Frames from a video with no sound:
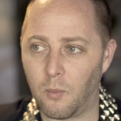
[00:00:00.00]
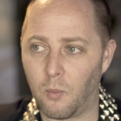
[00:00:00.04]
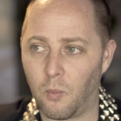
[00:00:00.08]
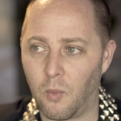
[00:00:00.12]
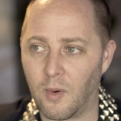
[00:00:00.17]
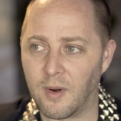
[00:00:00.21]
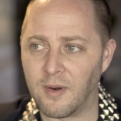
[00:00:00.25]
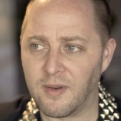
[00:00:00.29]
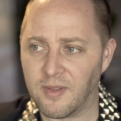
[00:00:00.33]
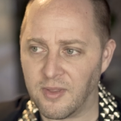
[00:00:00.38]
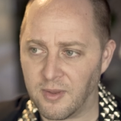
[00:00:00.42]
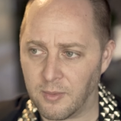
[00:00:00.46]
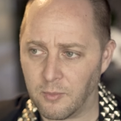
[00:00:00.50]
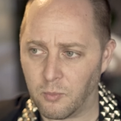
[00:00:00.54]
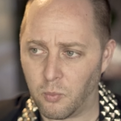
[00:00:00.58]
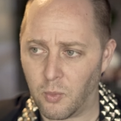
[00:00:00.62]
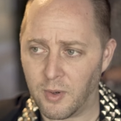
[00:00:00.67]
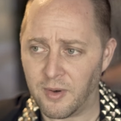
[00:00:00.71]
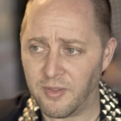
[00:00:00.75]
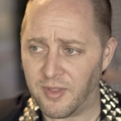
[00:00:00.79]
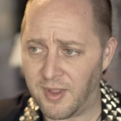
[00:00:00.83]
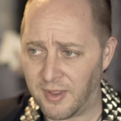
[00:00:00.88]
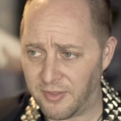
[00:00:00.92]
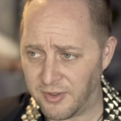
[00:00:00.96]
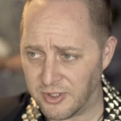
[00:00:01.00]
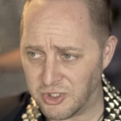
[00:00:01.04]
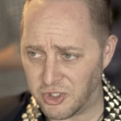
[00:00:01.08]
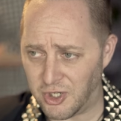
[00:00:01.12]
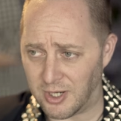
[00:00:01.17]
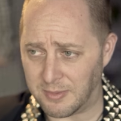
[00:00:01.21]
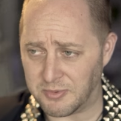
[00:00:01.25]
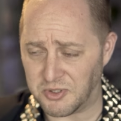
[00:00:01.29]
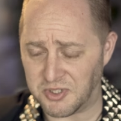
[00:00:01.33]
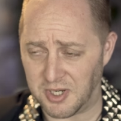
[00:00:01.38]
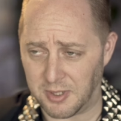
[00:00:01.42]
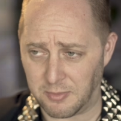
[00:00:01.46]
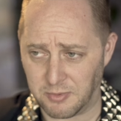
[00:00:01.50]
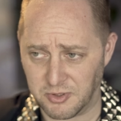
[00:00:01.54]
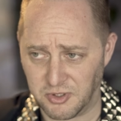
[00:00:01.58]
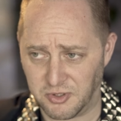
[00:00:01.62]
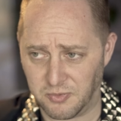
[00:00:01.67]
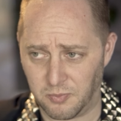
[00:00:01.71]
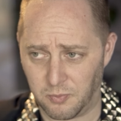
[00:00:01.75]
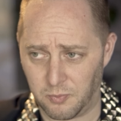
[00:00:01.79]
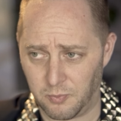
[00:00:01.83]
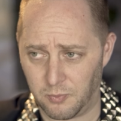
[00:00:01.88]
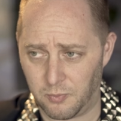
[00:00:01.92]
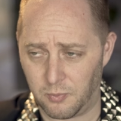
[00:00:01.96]
one of the one of the other jobs that I
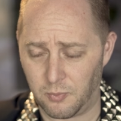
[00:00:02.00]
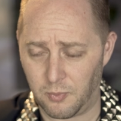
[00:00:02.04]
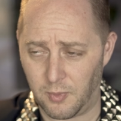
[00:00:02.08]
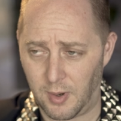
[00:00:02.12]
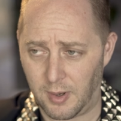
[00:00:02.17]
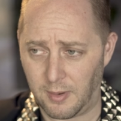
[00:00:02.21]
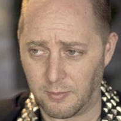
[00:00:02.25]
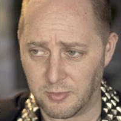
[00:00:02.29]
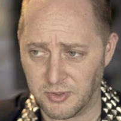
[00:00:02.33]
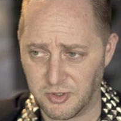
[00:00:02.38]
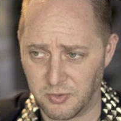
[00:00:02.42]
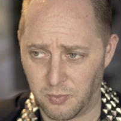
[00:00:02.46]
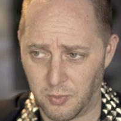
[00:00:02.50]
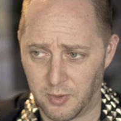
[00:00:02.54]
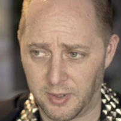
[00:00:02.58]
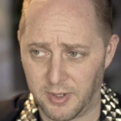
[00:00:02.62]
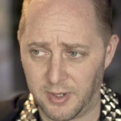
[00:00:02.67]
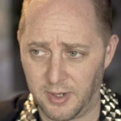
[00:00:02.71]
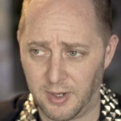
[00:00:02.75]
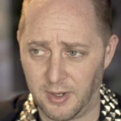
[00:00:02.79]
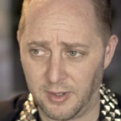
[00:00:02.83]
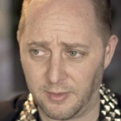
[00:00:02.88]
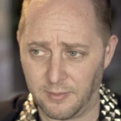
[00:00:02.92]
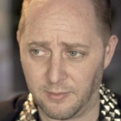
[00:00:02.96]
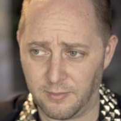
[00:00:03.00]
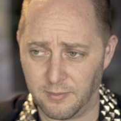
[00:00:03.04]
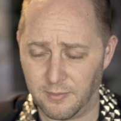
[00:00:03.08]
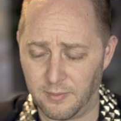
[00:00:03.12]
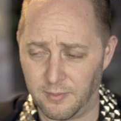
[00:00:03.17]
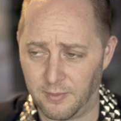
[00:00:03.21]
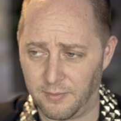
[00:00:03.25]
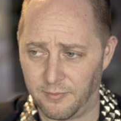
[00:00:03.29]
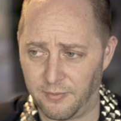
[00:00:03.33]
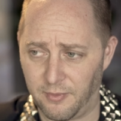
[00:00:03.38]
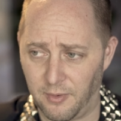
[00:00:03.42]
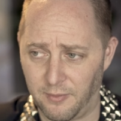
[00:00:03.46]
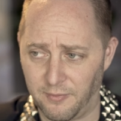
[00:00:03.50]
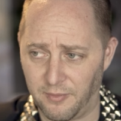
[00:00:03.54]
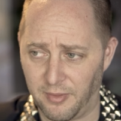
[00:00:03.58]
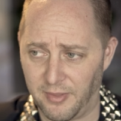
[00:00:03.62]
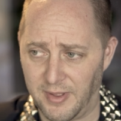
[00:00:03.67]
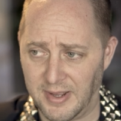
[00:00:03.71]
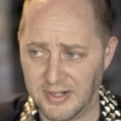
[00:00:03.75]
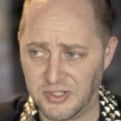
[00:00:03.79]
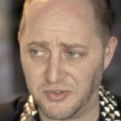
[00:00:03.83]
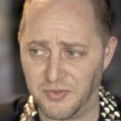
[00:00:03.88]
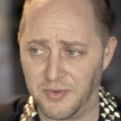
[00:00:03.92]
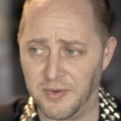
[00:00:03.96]
was I was working on eh, over
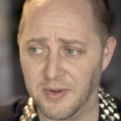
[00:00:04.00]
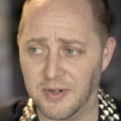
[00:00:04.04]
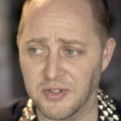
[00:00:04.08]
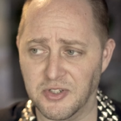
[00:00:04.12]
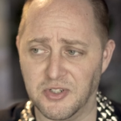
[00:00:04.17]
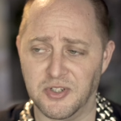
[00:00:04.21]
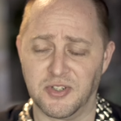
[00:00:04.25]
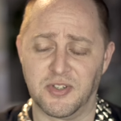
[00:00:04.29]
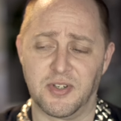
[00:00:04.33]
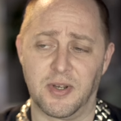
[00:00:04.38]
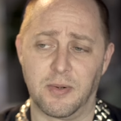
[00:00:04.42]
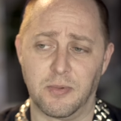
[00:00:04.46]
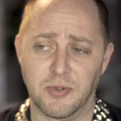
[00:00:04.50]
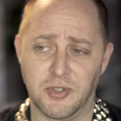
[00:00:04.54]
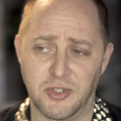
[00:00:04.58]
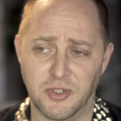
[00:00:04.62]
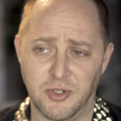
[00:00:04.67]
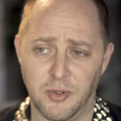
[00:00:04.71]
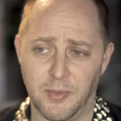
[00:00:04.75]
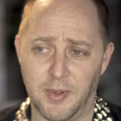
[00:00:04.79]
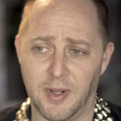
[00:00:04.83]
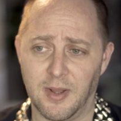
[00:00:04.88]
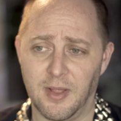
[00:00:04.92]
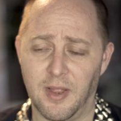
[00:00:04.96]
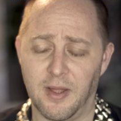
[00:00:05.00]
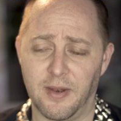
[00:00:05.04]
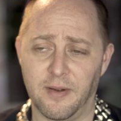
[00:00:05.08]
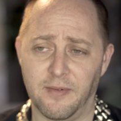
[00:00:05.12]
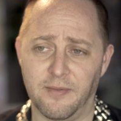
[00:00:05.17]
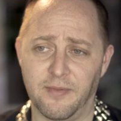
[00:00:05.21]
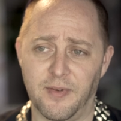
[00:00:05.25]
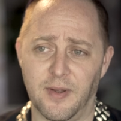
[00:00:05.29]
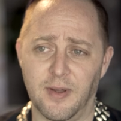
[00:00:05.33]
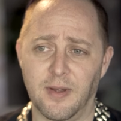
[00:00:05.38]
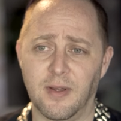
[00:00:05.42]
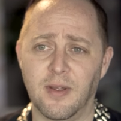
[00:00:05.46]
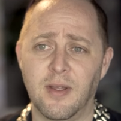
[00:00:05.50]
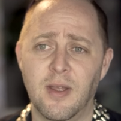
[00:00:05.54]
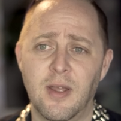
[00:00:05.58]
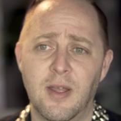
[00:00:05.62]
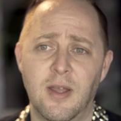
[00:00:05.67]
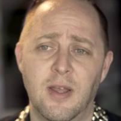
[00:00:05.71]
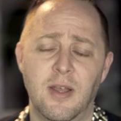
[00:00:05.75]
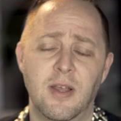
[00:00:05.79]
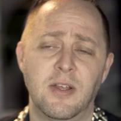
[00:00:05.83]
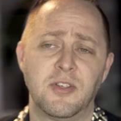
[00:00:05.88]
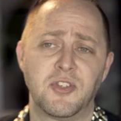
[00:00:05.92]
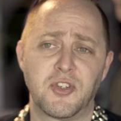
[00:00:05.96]
the last few years is I was doing a lot of uh,
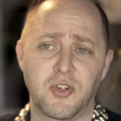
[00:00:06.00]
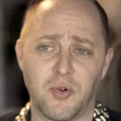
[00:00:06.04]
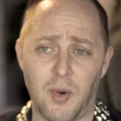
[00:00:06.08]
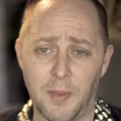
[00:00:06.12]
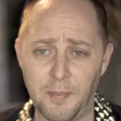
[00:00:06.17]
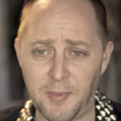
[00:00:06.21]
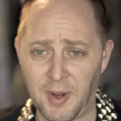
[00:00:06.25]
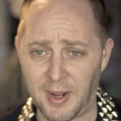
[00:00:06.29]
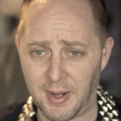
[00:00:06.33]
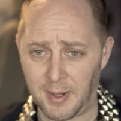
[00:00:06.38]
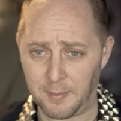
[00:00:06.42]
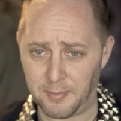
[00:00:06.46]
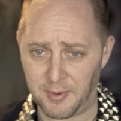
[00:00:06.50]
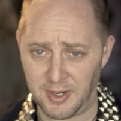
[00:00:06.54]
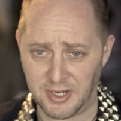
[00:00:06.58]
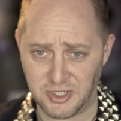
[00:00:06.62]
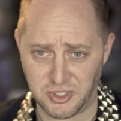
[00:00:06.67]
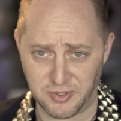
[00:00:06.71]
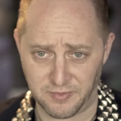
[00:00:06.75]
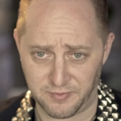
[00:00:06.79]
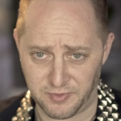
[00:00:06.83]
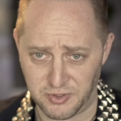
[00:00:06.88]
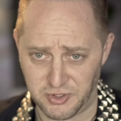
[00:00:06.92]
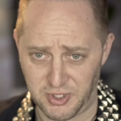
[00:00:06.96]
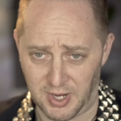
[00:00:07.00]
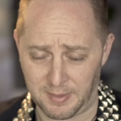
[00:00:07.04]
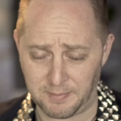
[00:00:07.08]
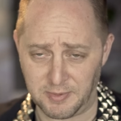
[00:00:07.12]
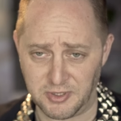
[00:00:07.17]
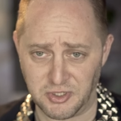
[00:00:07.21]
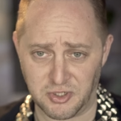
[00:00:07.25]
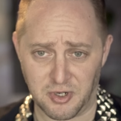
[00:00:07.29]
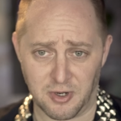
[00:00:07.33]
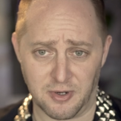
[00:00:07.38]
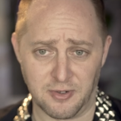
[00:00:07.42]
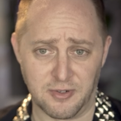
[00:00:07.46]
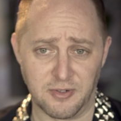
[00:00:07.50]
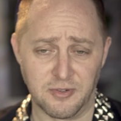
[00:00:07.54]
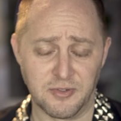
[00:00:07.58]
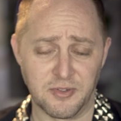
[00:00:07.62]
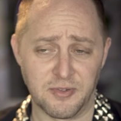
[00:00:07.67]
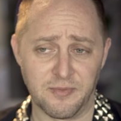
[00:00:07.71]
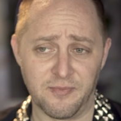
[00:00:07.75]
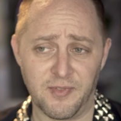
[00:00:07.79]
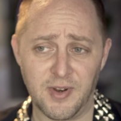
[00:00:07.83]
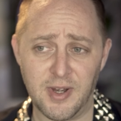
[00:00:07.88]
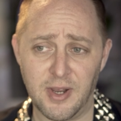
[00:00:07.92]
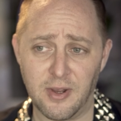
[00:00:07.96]
script adaptation for Japanese
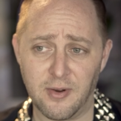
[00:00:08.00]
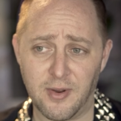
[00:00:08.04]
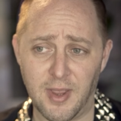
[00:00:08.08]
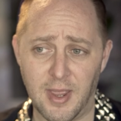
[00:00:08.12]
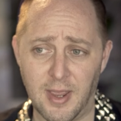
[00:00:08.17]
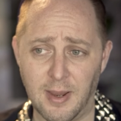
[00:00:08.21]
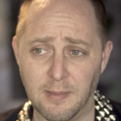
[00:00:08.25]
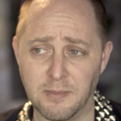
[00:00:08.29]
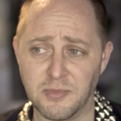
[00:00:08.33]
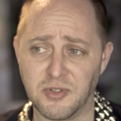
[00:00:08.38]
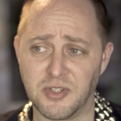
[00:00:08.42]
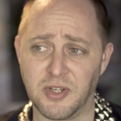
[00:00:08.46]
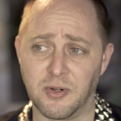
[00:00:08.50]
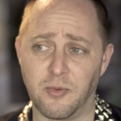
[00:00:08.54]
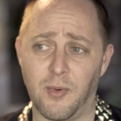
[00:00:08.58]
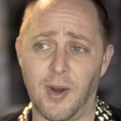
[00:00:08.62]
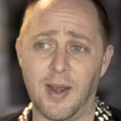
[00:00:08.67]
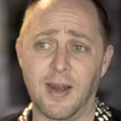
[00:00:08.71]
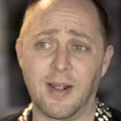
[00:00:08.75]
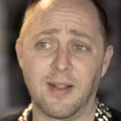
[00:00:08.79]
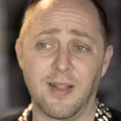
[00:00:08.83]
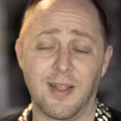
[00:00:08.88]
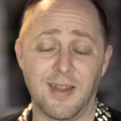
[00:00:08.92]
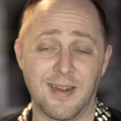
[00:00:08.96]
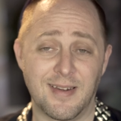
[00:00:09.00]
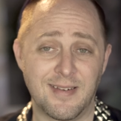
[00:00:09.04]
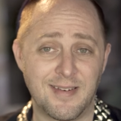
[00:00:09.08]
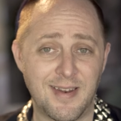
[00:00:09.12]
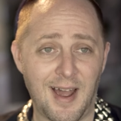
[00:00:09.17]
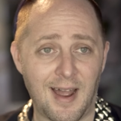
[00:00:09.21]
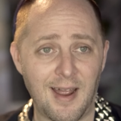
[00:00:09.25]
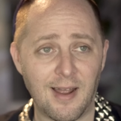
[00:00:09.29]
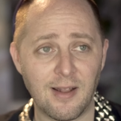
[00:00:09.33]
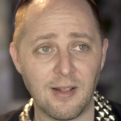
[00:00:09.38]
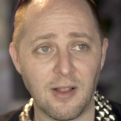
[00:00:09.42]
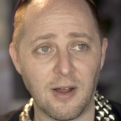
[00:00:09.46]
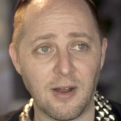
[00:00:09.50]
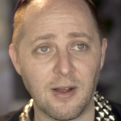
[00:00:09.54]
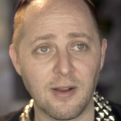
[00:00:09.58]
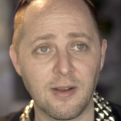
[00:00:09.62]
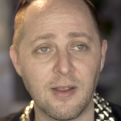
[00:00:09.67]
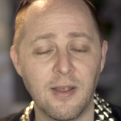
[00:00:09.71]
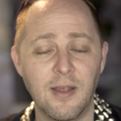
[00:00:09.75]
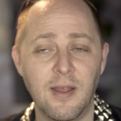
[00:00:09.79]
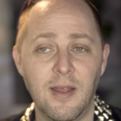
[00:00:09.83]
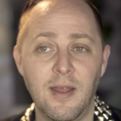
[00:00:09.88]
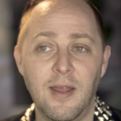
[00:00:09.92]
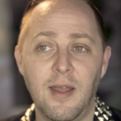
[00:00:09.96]
cartoons and video games and writing a lot of
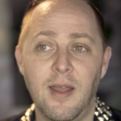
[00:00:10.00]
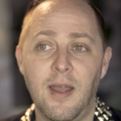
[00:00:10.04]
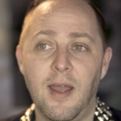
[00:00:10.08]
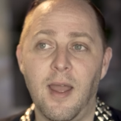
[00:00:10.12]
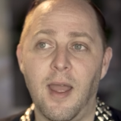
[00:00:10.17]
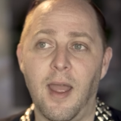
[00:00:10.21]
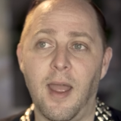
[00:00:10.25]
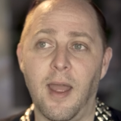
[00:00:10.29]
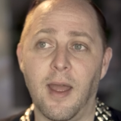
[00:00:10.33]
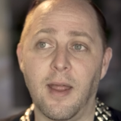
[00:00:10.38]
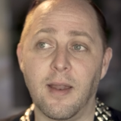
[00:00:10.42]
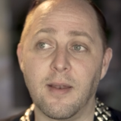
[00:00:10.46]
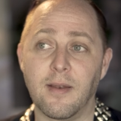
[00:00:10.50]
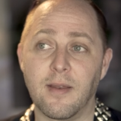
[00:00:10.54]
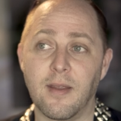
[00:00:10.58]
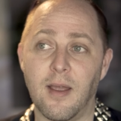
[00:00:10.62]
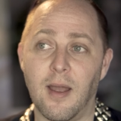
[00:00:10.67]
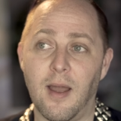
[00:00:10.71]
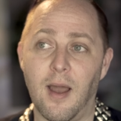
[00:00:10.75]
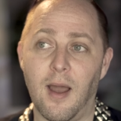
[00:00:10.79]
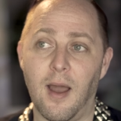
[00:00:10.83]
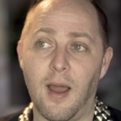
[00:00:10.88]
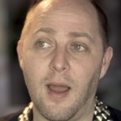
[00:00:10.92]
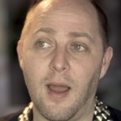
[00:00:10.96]
dialogue, and